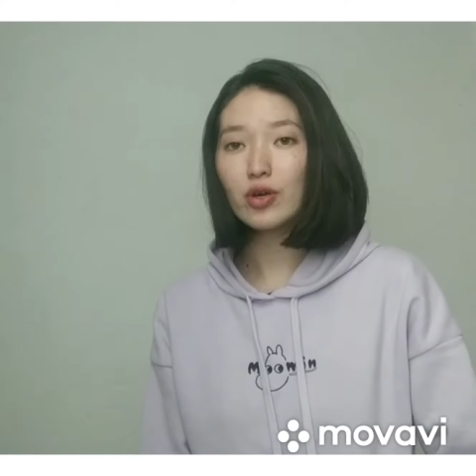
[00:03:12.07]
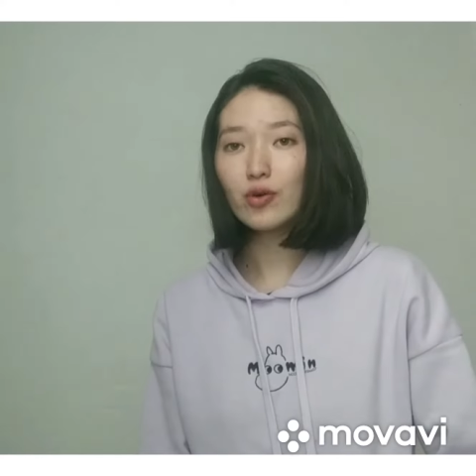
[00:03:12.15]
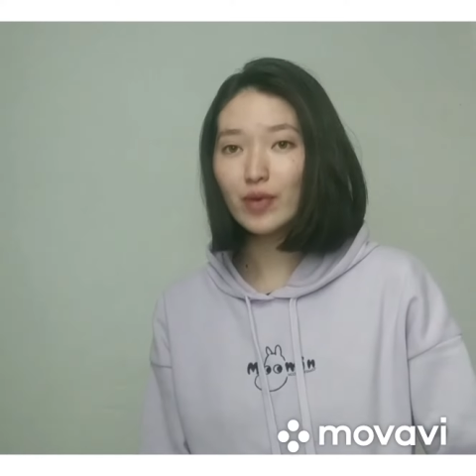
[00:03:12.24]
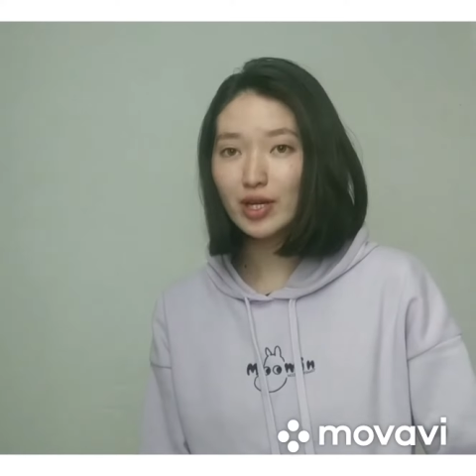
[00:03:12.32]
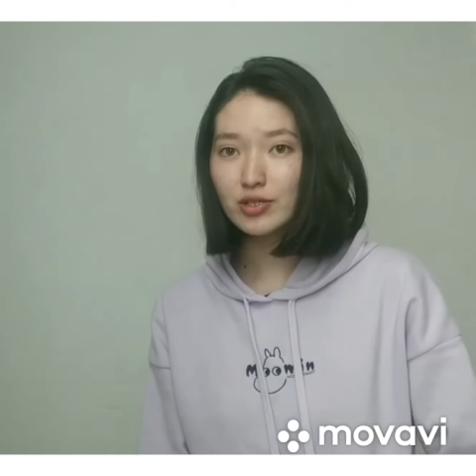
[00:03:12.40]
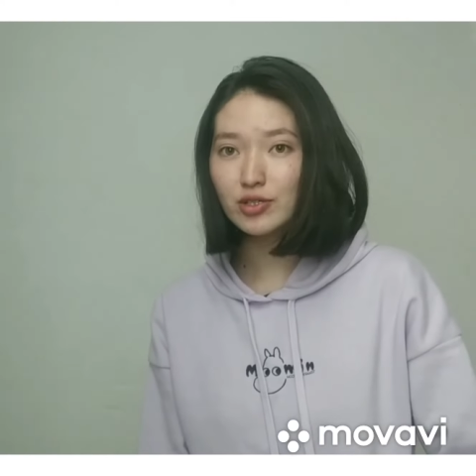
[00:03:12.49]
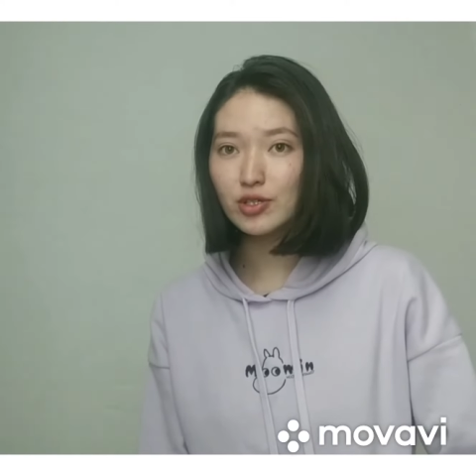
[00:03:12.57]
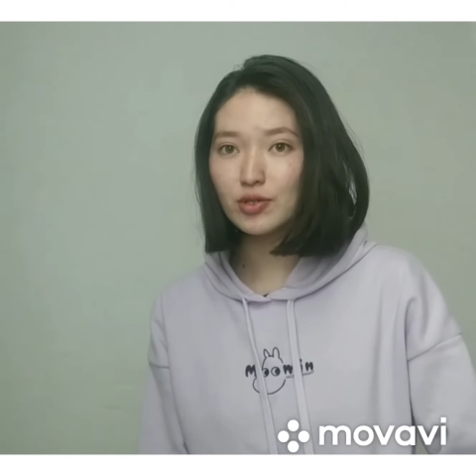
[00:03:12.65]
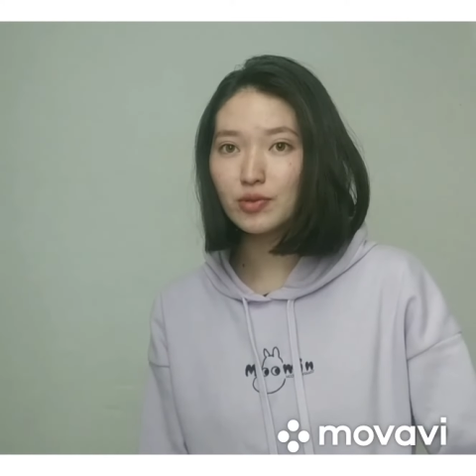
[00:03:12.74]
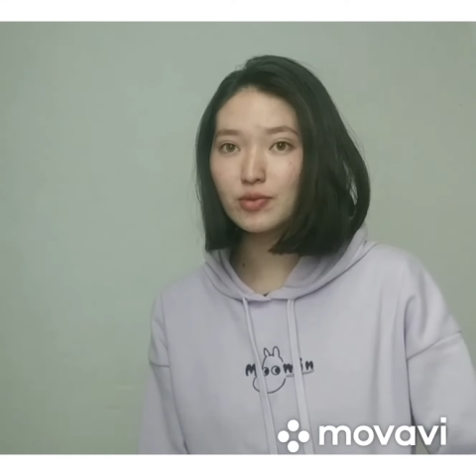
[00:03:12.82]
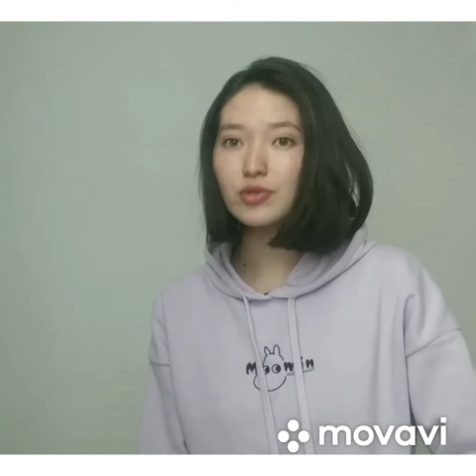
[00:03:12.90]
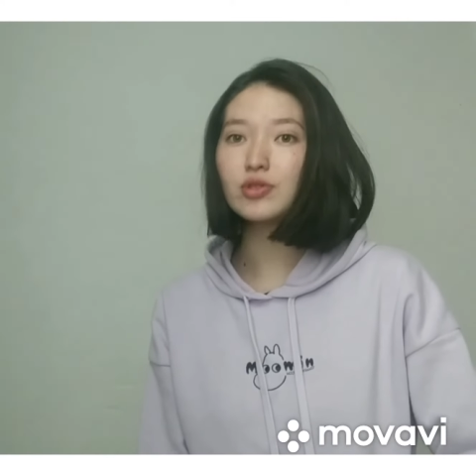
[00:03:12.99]

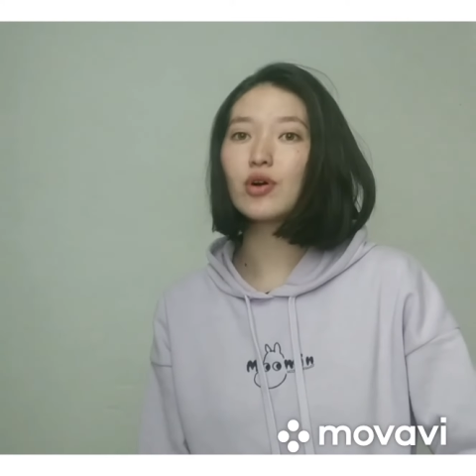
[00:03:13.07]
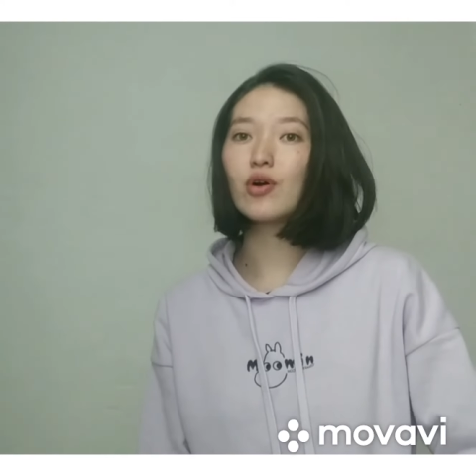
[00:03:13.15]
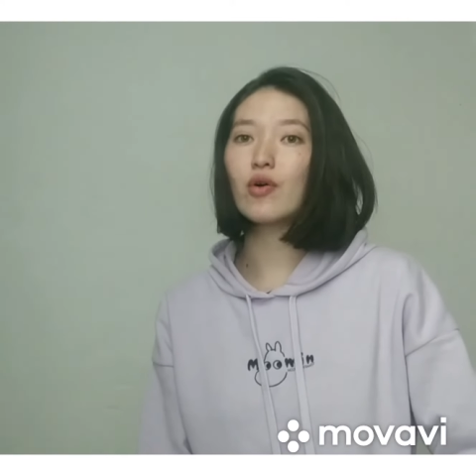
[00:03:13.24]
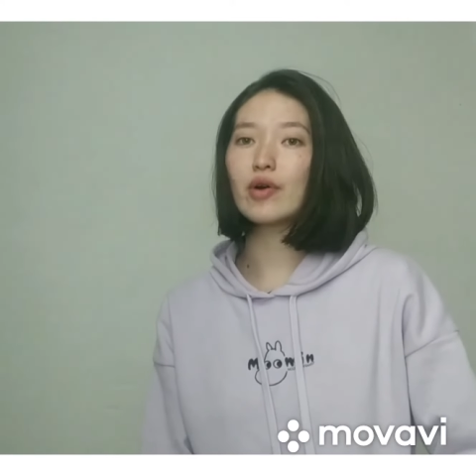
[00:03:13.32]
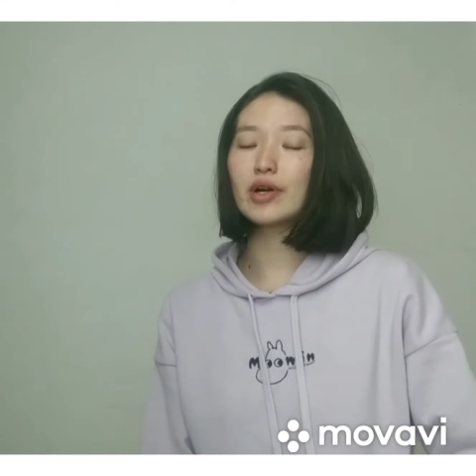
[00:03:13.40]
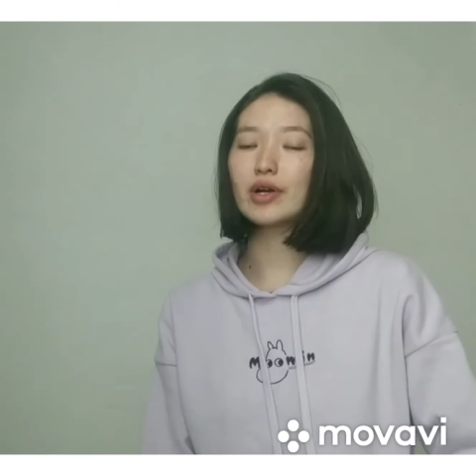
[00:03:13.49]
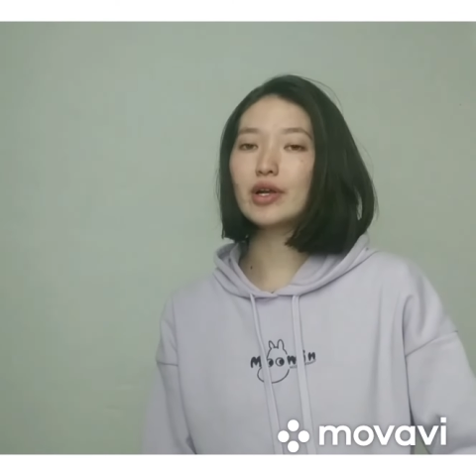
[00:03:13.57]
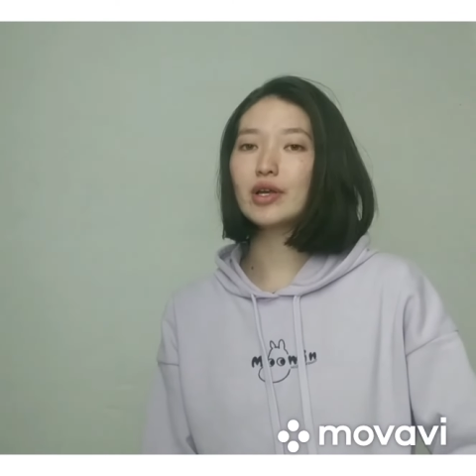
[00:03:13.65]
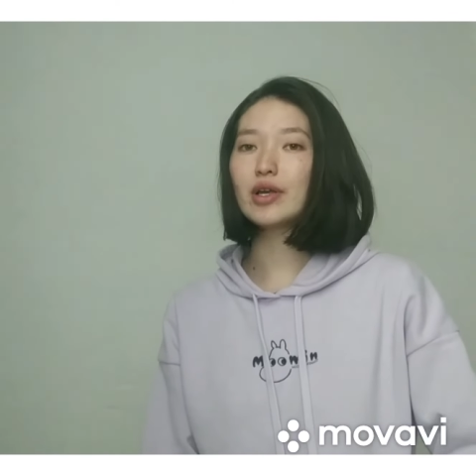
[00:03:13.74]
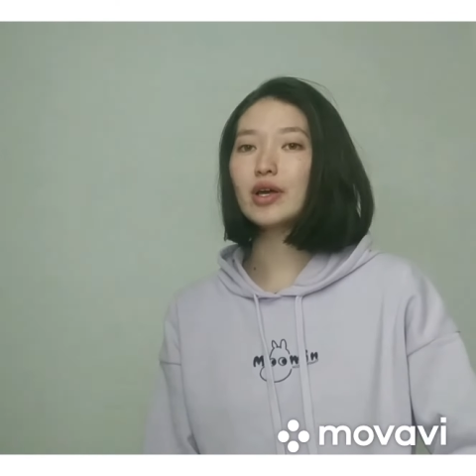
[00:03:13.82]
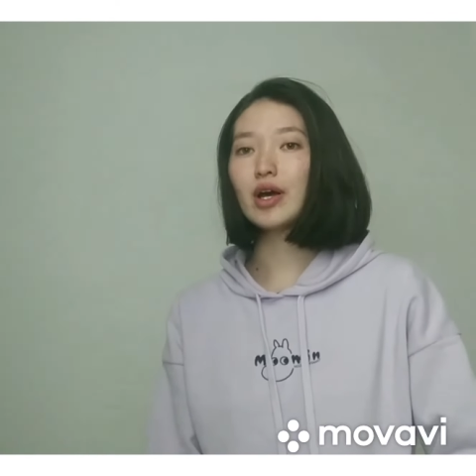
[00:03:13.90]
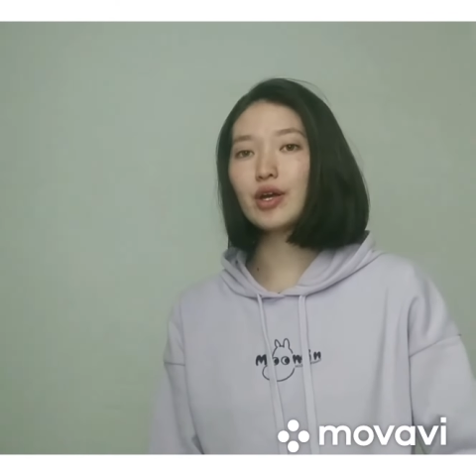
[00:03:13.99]
Windows or
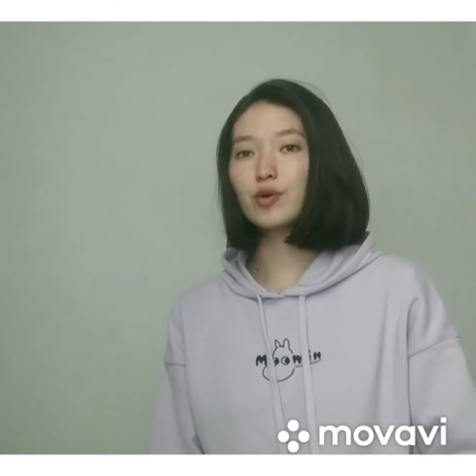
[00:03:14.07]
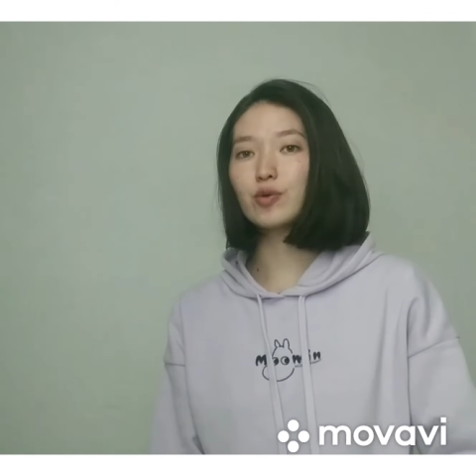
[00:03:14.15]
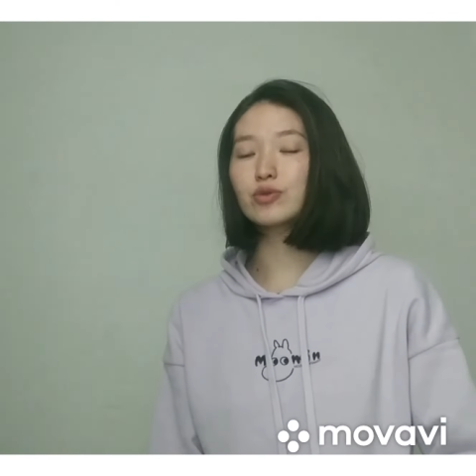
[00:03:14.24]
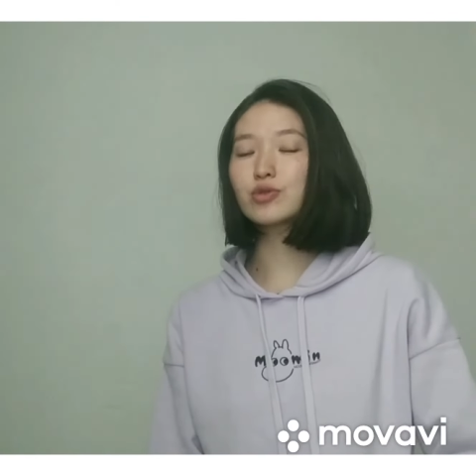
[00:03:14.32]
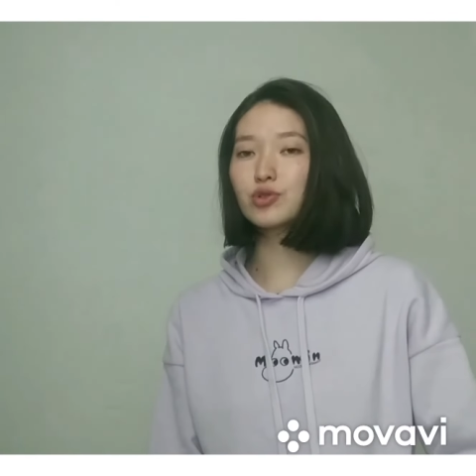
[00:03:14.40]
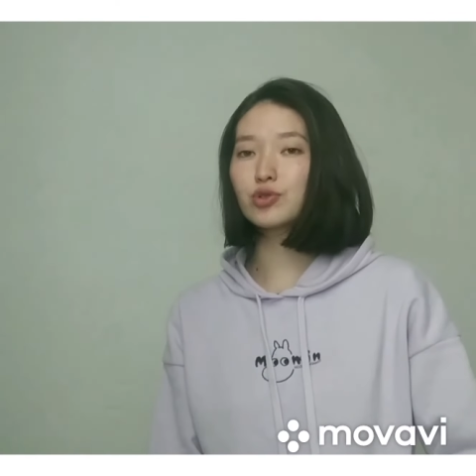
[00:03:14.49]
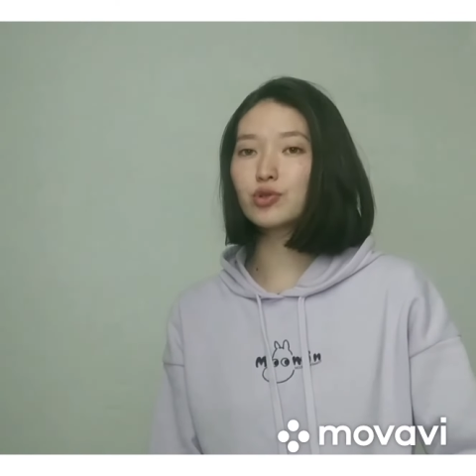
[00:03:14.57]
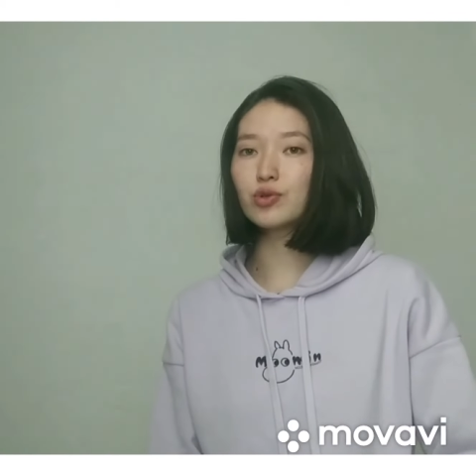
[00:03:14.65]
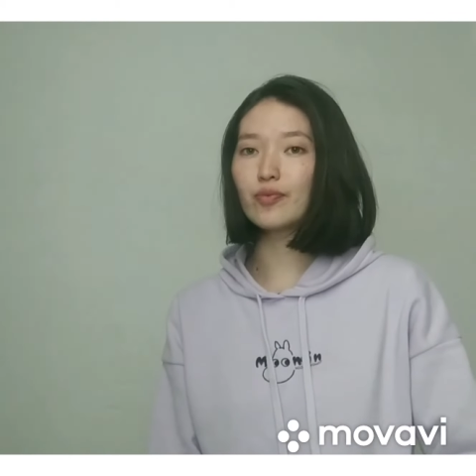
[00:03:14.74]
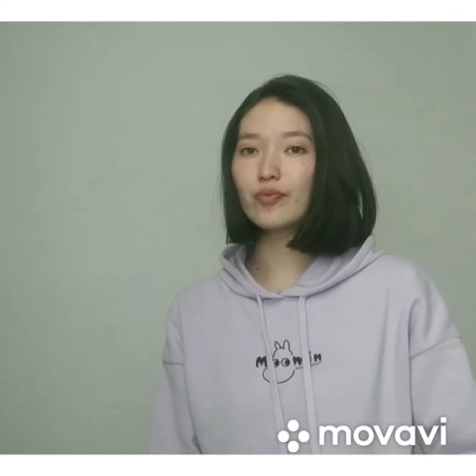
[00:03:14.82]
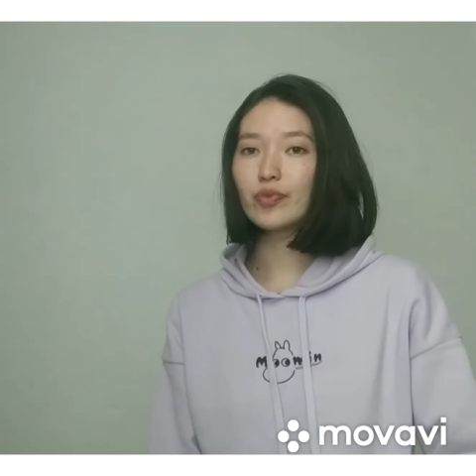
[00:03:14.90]
iOS too.